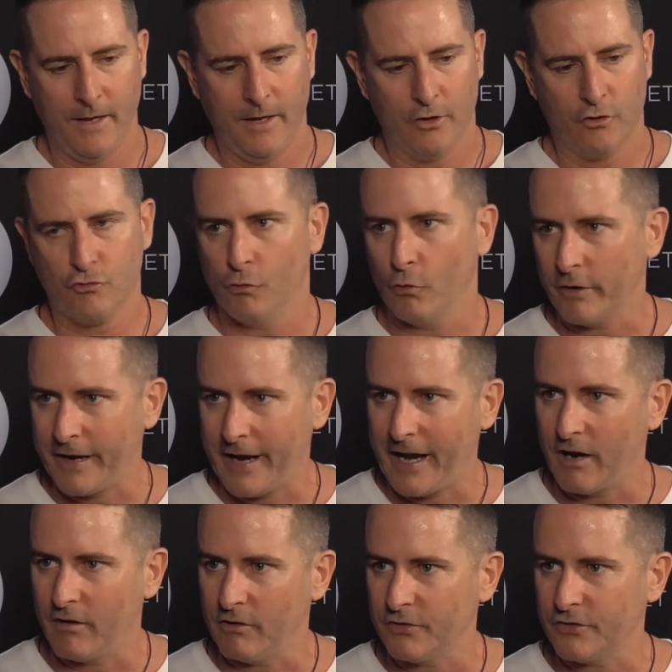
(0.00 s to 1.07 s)
Troy
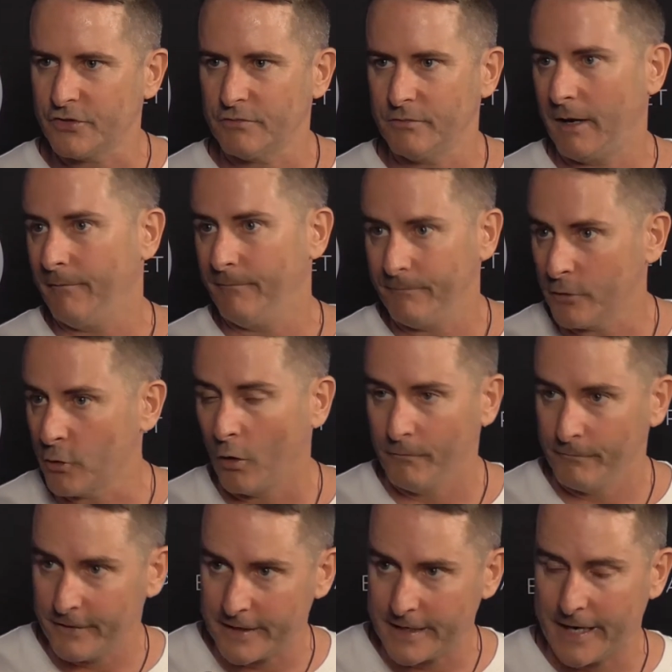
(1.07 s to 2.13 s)
Harris,
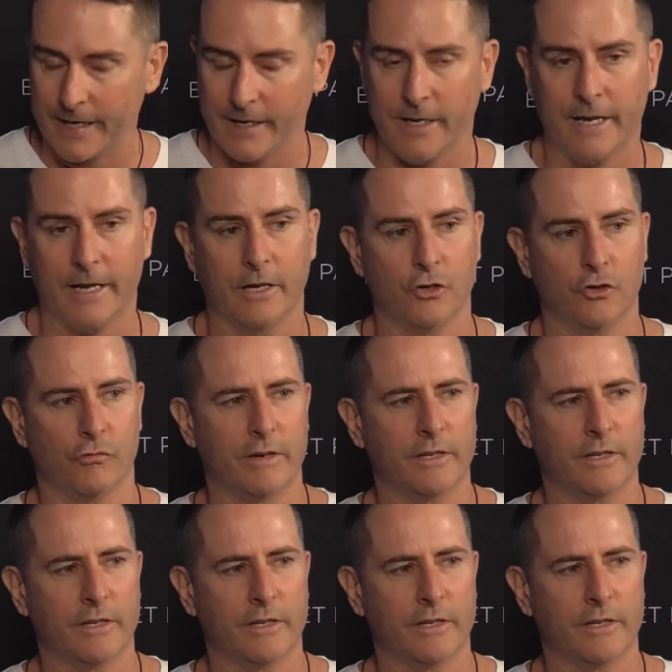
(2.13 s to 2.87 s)
Vinny had a neck injury.